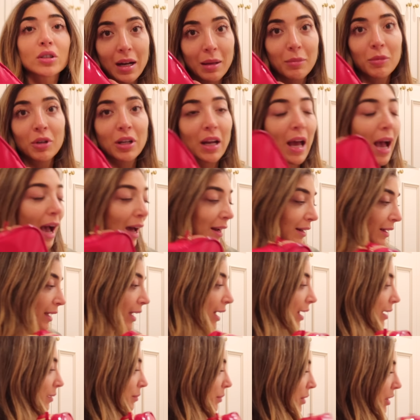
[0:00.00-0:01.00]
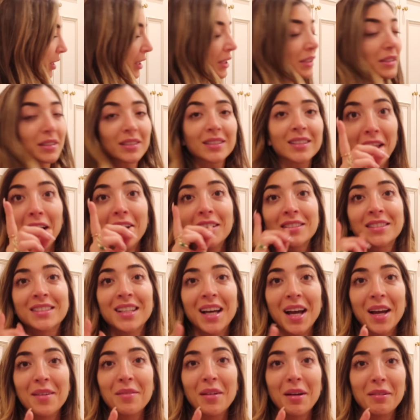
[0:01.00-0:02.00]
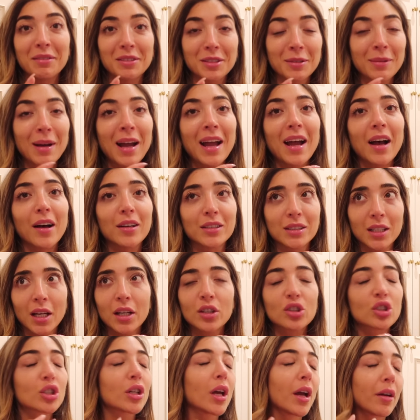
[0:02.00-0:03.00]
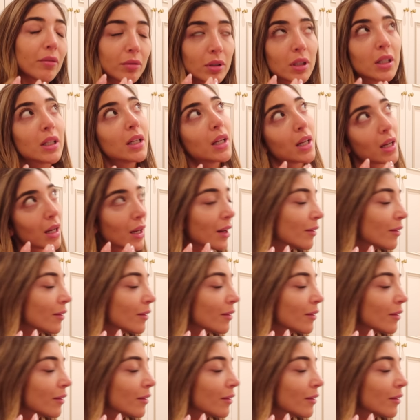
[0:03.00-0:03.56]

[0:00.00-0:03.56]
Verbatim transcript: I'm gonna add it in because last time I was away, I was like, shit, I really need a